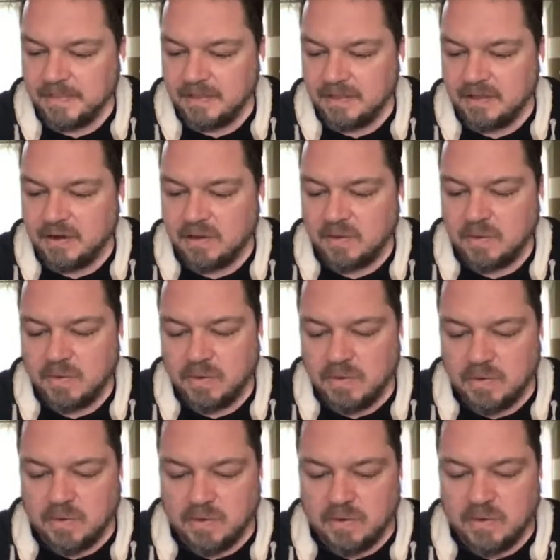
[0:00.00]
you know,
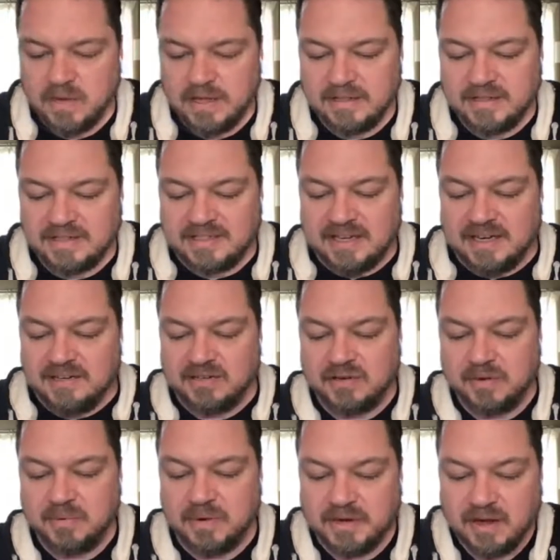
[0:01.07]
in this
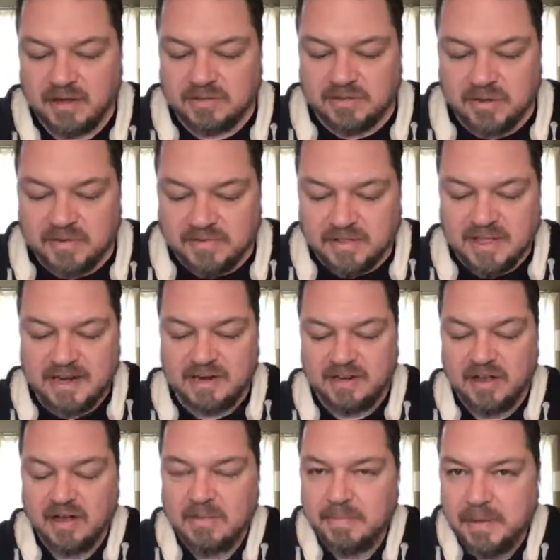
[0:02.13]
industry, we also have a lot of
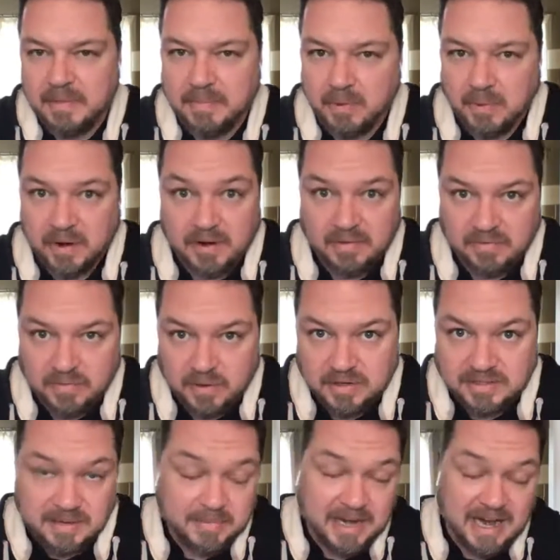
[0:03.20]
young people working for
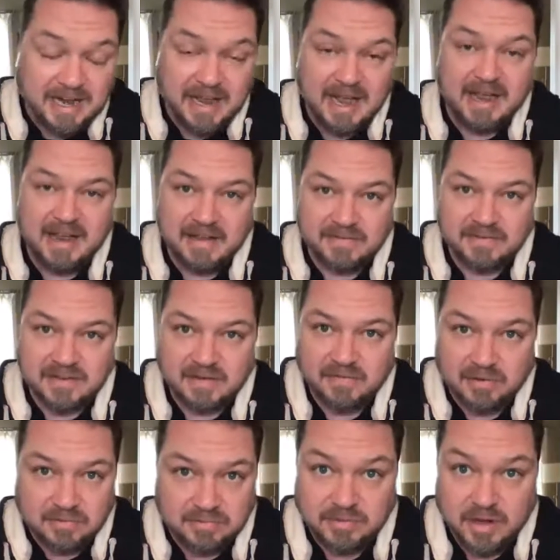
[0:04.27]
us. I mean, I have
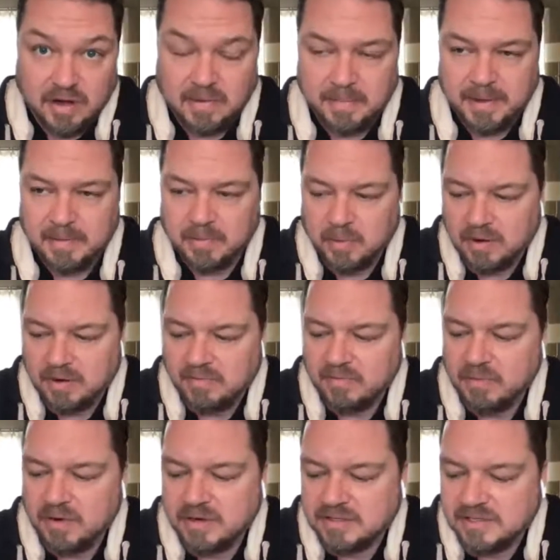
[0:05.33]
several young people working
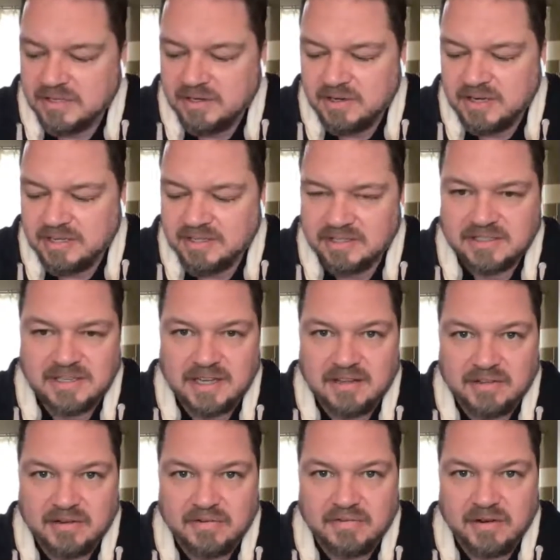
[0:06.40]
for us, and you can just tell
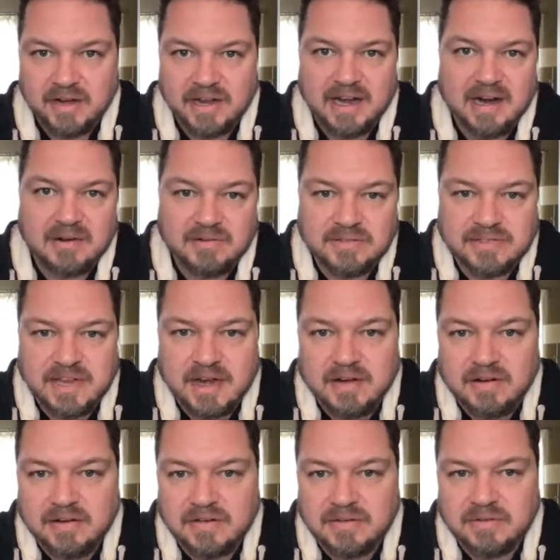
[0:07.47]
they're freaking out and
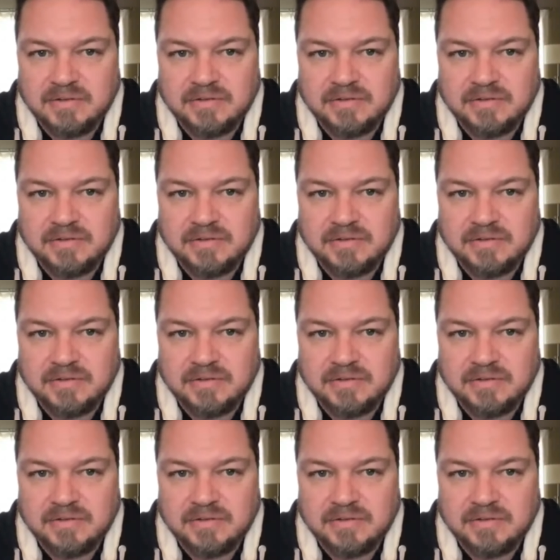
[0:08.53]
scared too.